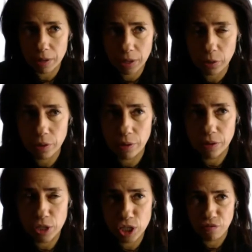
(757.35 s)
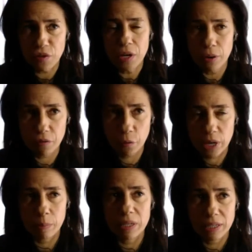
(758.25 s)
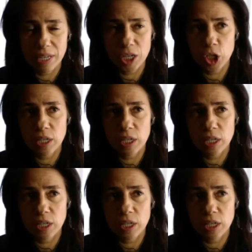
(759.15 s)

the sphere of rehabilitation,